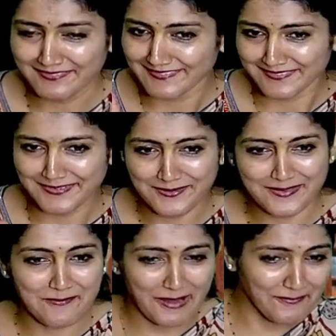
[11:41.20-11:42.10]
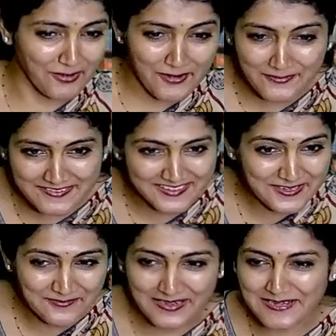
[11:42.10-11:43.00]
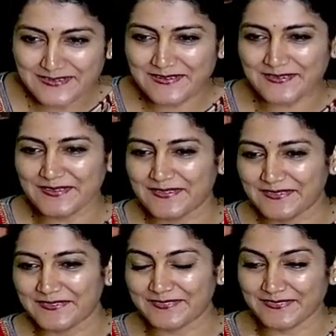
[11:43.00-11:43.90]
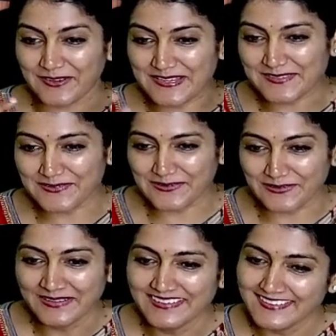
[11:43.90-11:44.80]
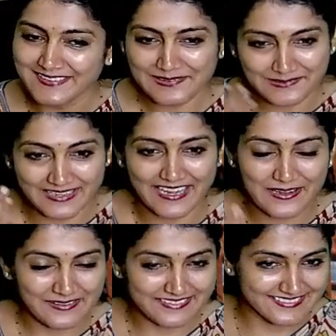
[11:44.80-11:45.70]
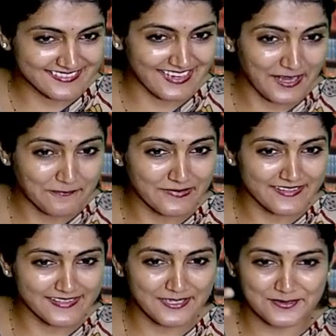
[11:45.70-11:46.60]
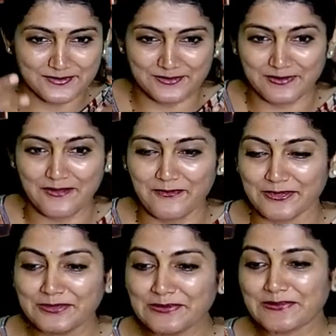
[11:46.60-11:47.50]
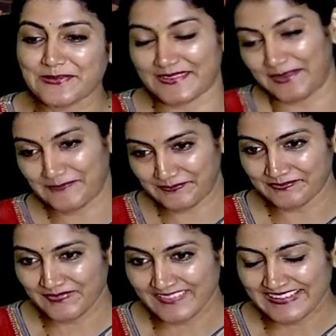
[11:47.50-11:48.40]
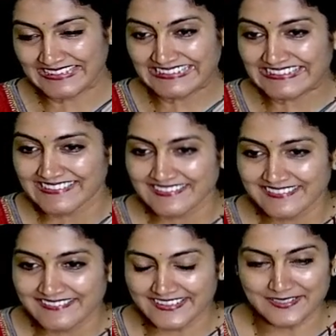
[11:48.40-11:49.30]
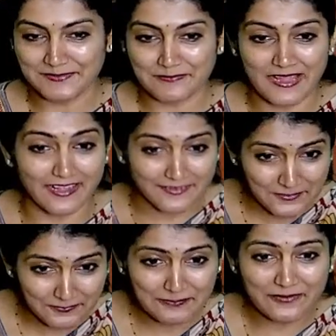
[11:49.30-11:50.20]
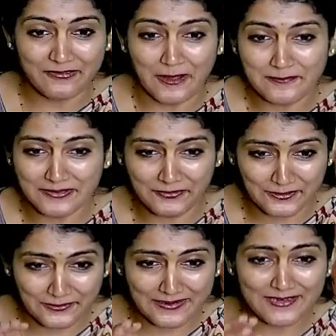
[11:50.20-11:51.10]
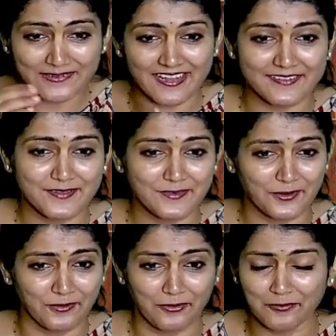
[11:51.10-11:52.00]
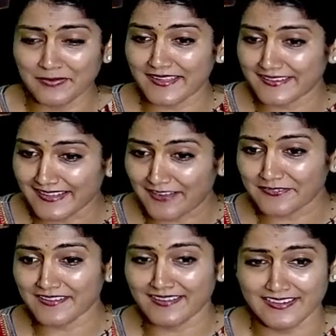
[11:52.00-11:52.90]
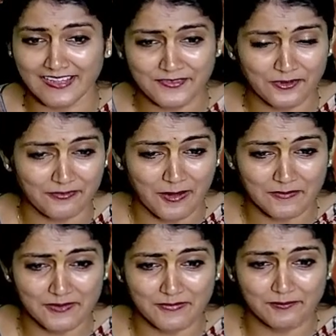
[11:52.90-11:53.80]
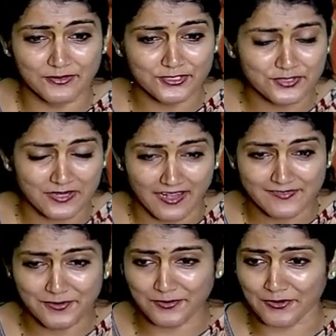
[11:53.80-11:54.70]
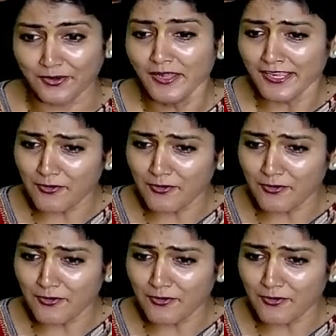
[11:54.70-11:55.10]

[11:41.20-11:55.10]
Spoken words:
You say, ma'am, all of a sudden, where does your voice go? So I'm listening to you. I want you to say, right? If you're doing your classes, your home, then after the class, your family members should ask you, whom